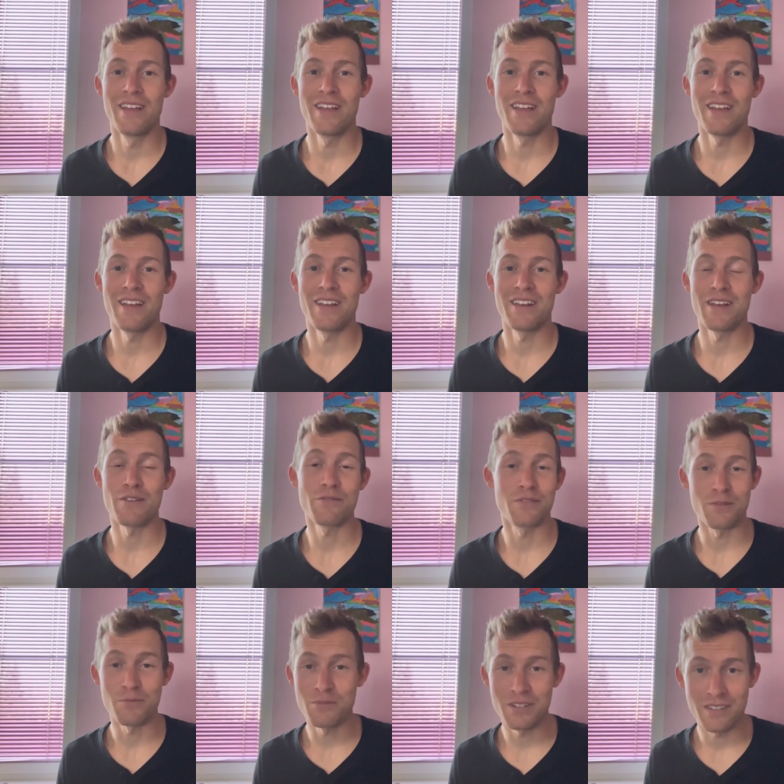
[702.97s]
and have
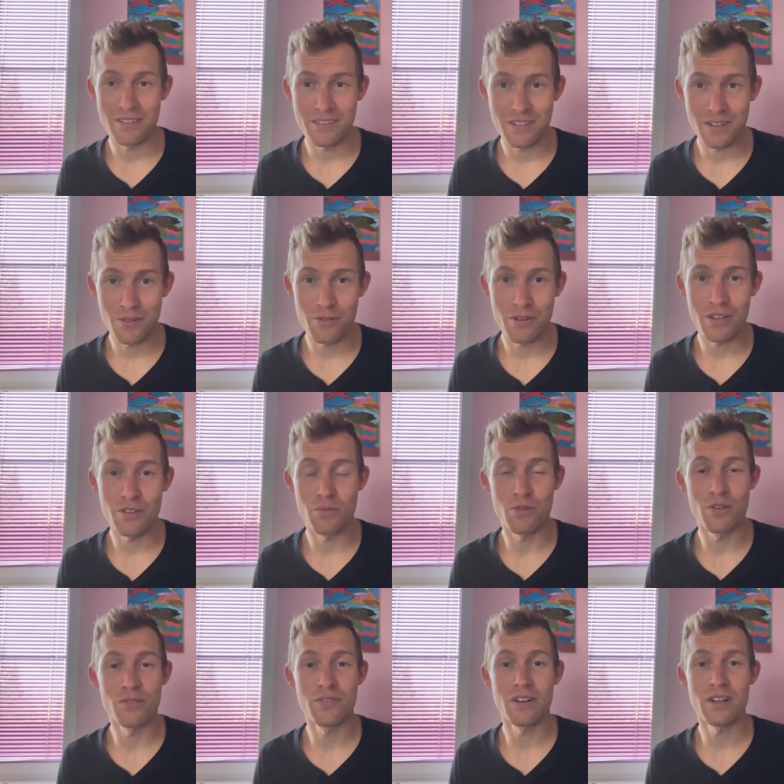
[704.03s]
fun with it create your
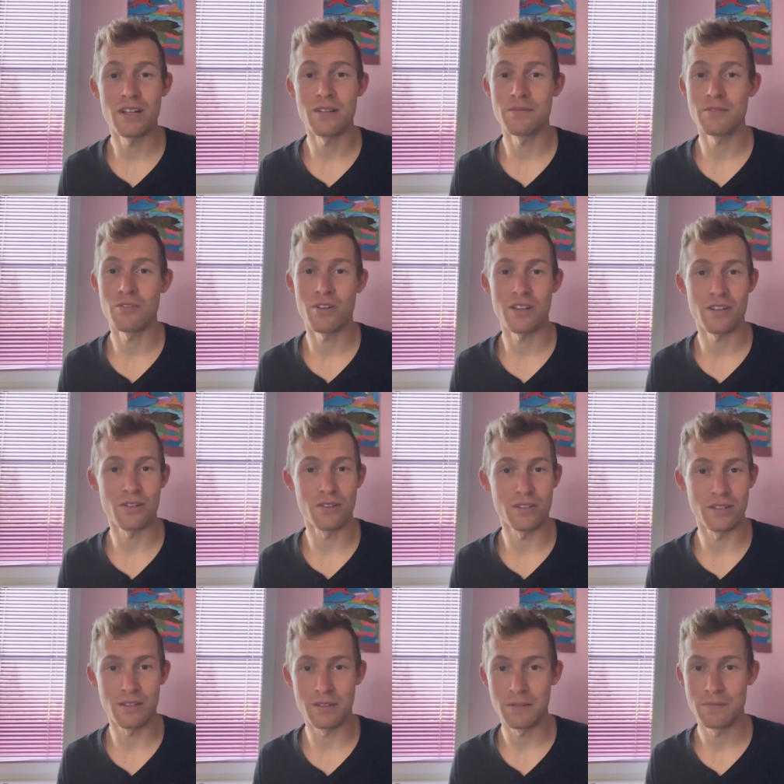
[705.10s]
profile, create your
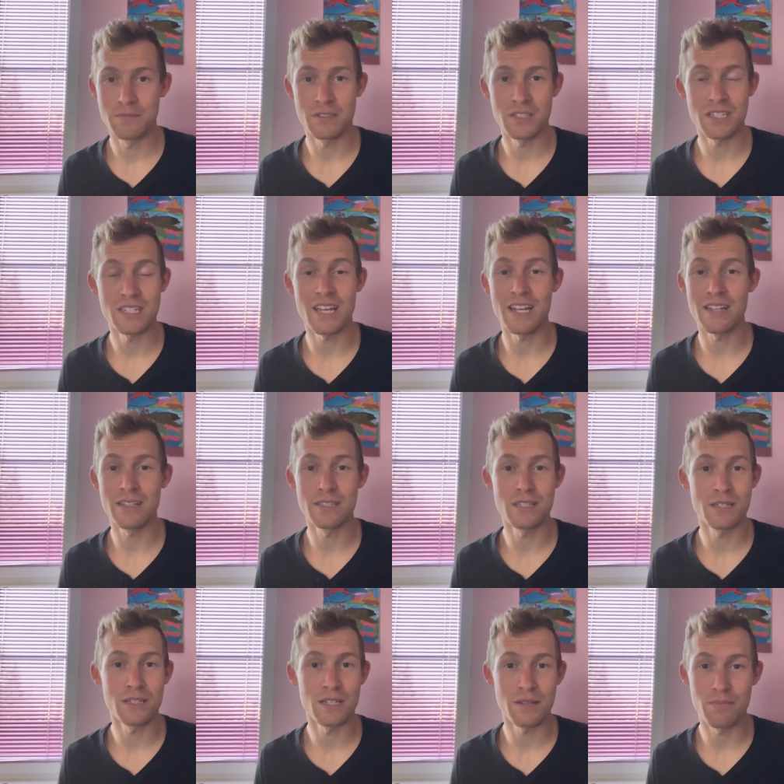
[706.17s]
little
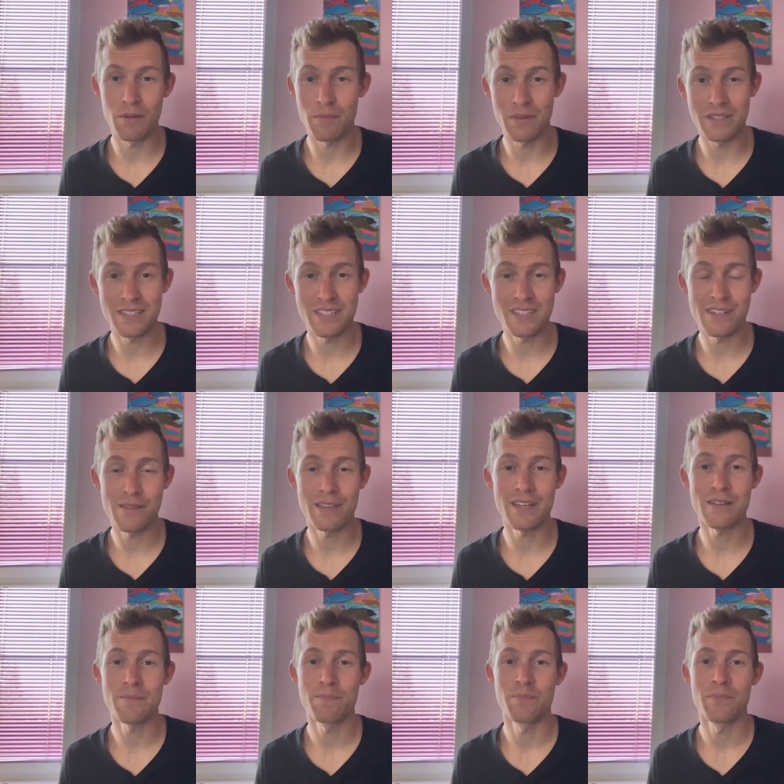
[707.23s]
sales publicity
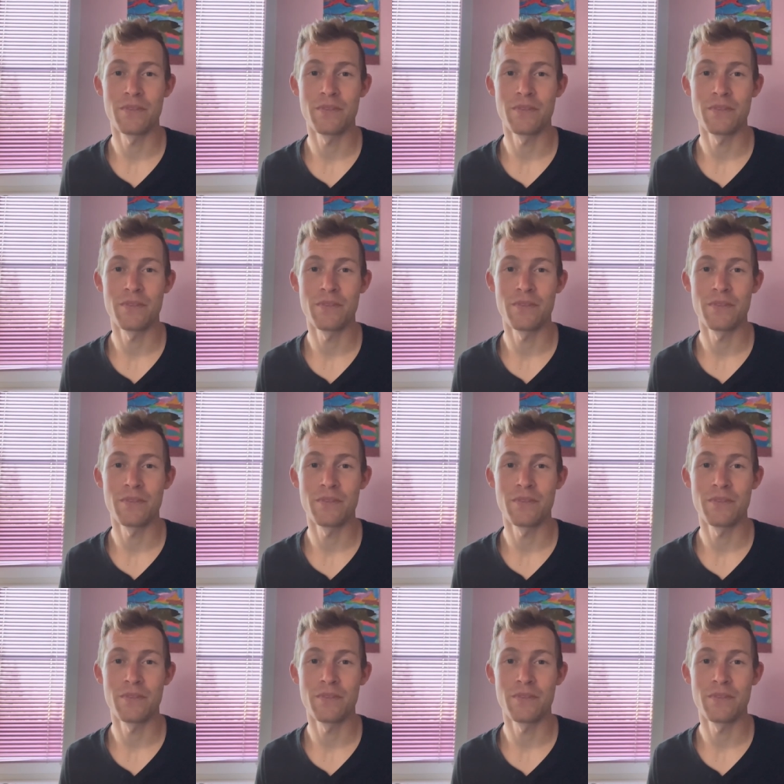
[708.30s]
thing,